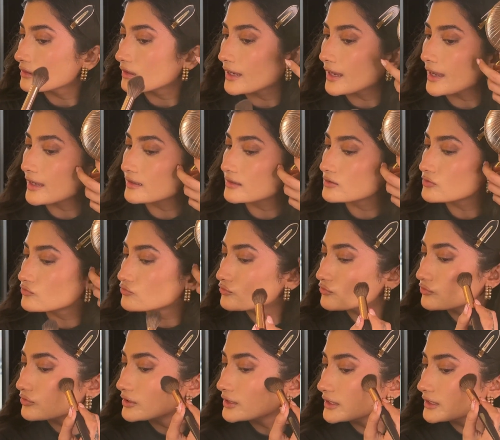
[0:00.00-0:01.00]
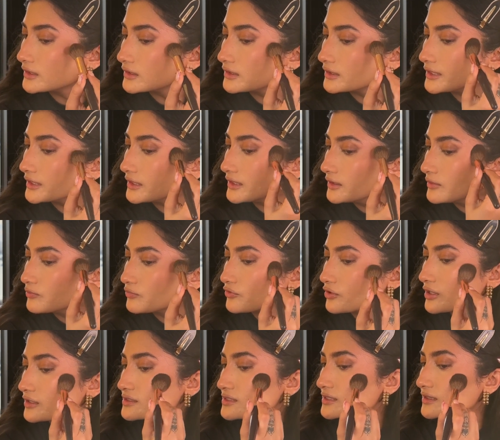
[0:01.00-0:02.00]
and really
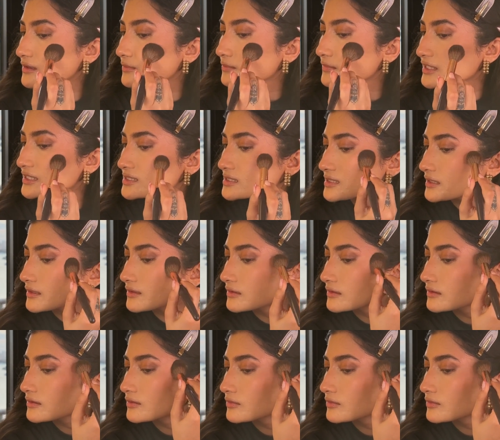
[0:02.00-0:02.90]
bronzing up my skin.